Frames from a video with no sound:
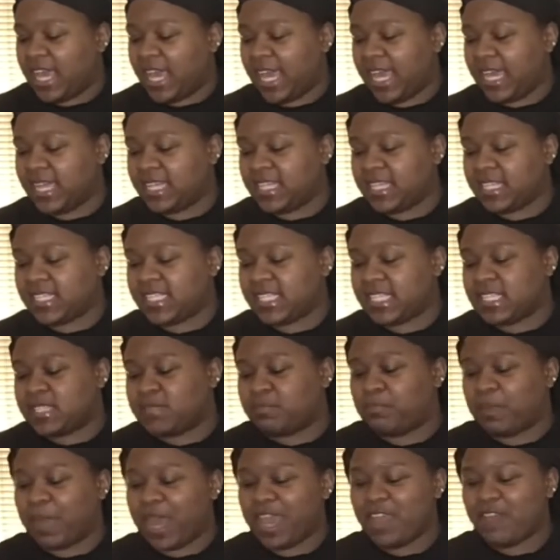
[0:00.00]
and this is
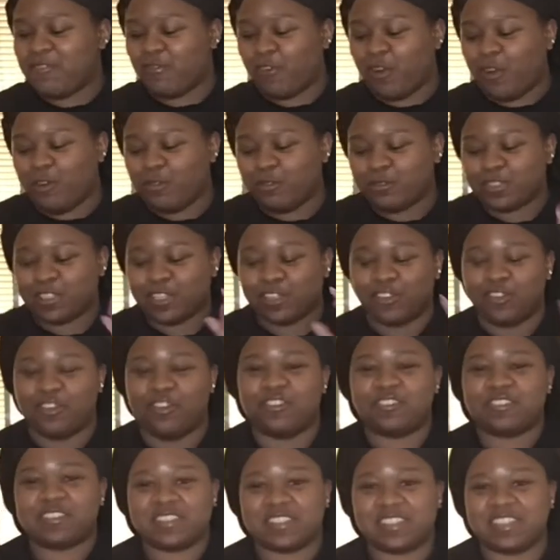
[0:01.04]
Bank Rolls
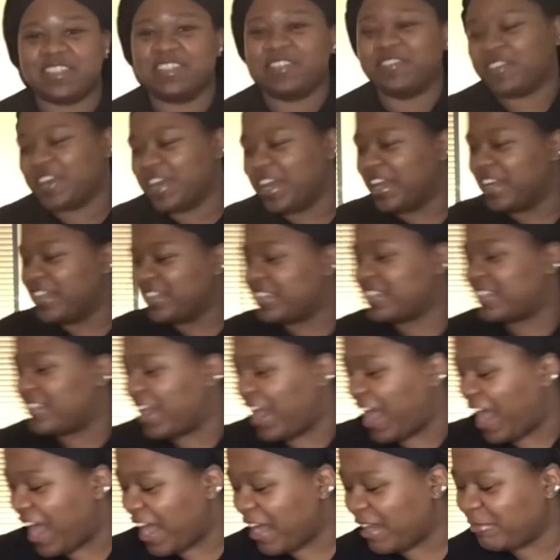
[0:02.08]
long sleeve
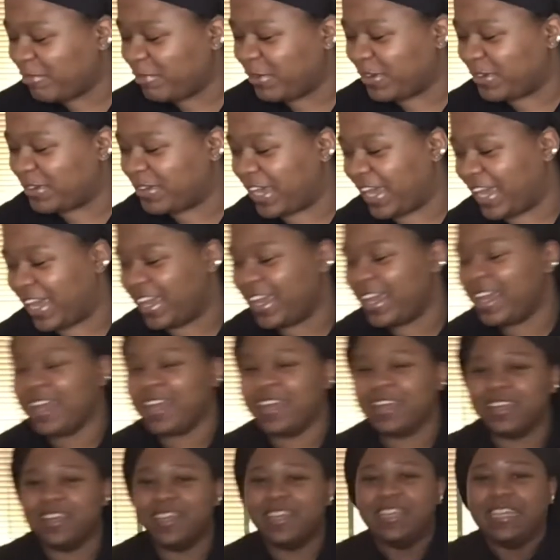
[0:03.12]
top, okay?
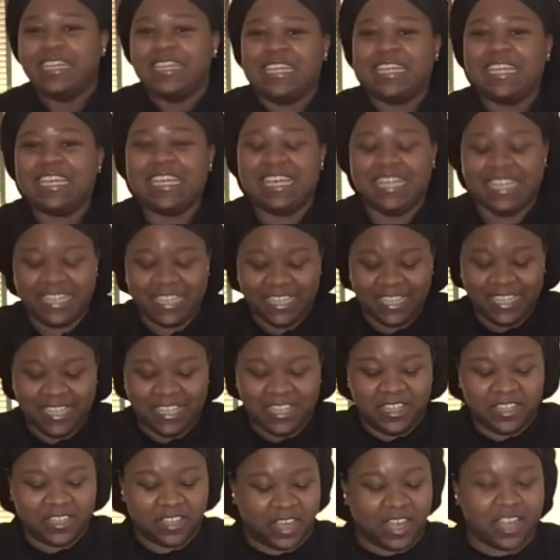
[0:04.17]

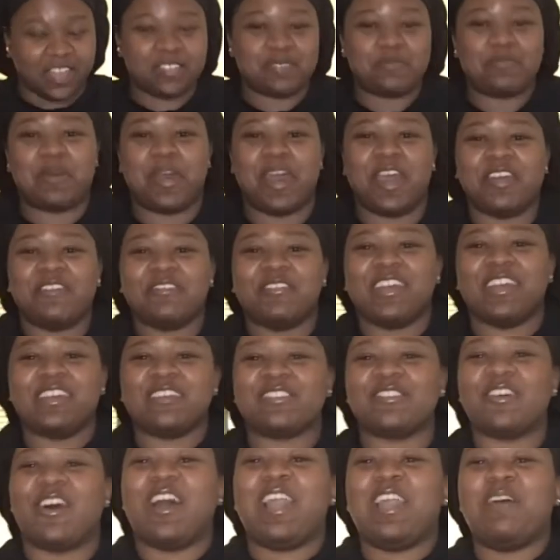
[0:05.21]
Because, period,
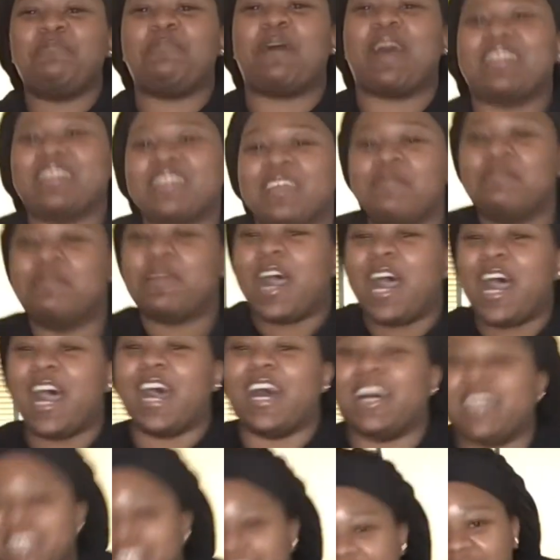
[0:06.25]
it's all about the
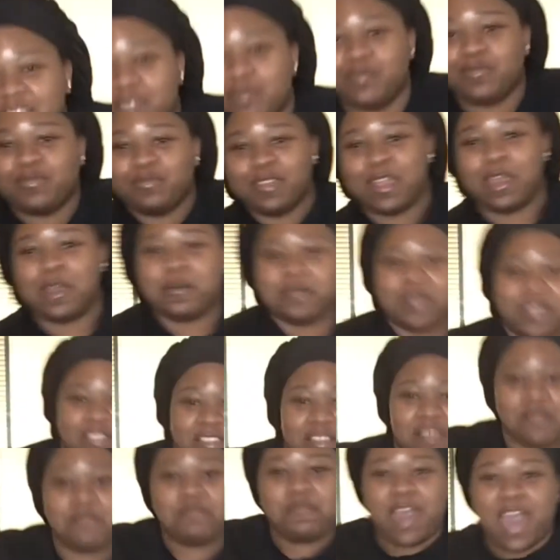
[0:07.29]
money. It's
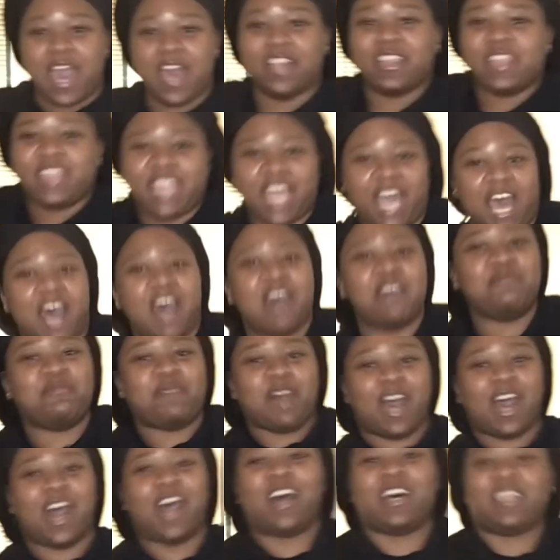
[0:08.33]
about the
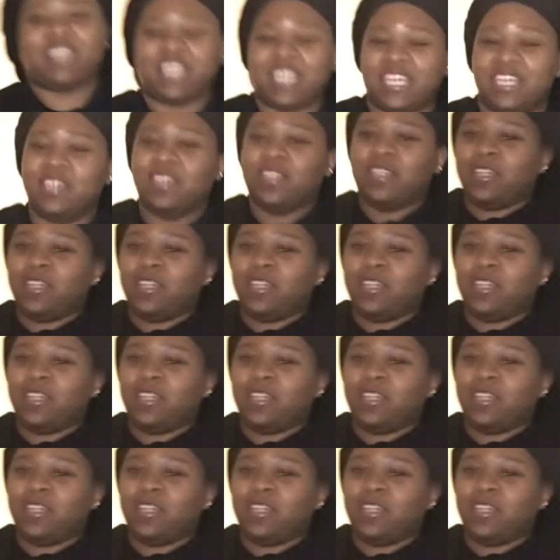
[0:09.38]
money.